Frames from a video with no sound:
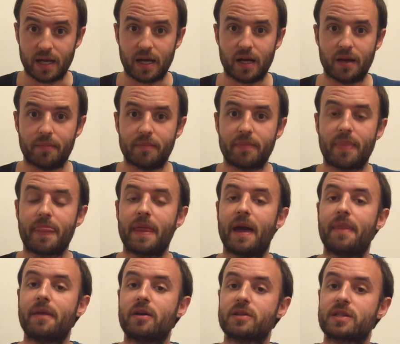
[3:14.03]

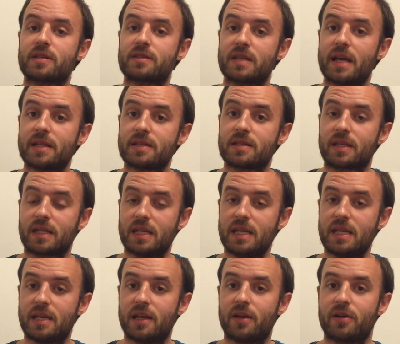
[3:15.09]
And there's the sense, the
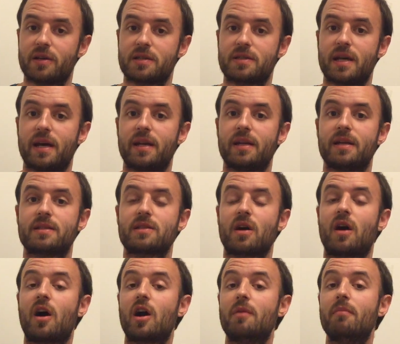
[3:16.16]
key here is that it's
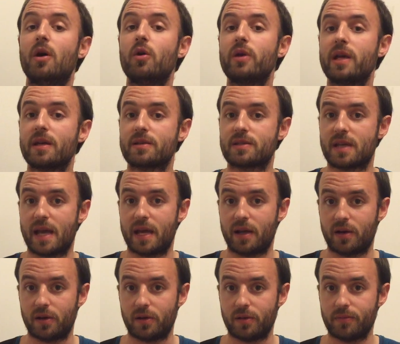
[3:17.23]
a harmonious
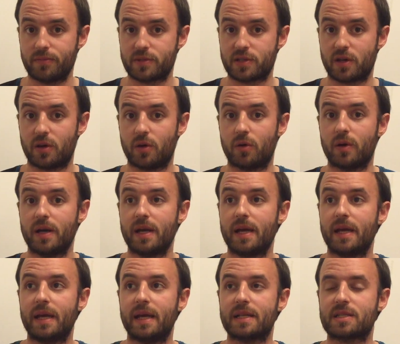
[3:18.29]
angle. So
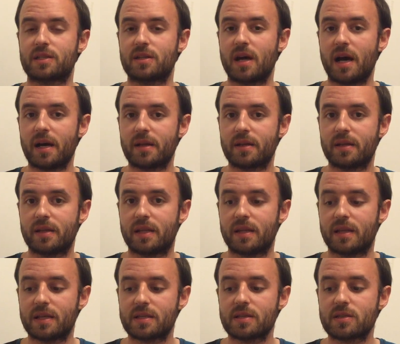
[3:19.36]
it's not,
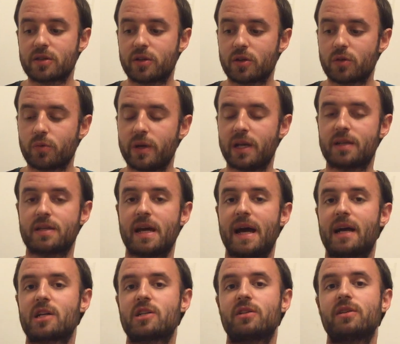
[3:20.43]
this is a good week to
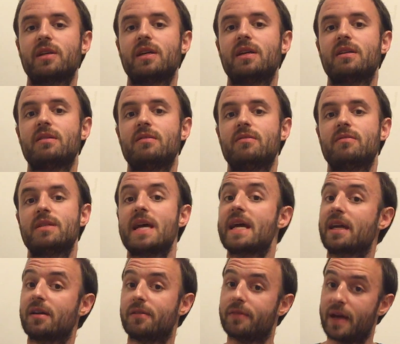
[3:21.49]
actually
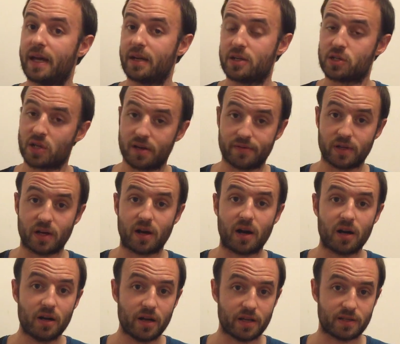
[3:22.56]
take advantage of and
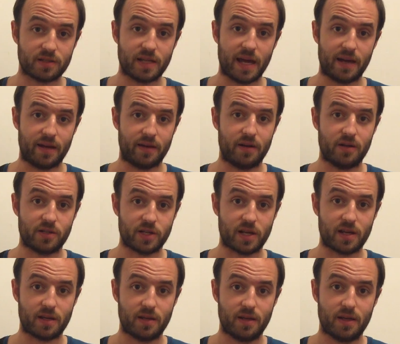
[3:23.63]
harness that
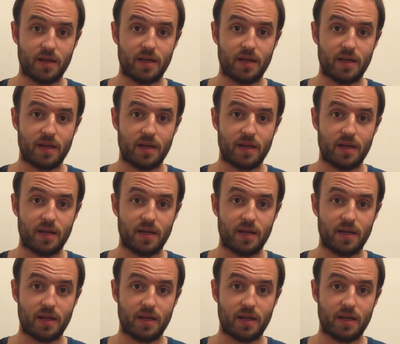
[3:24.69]
energy.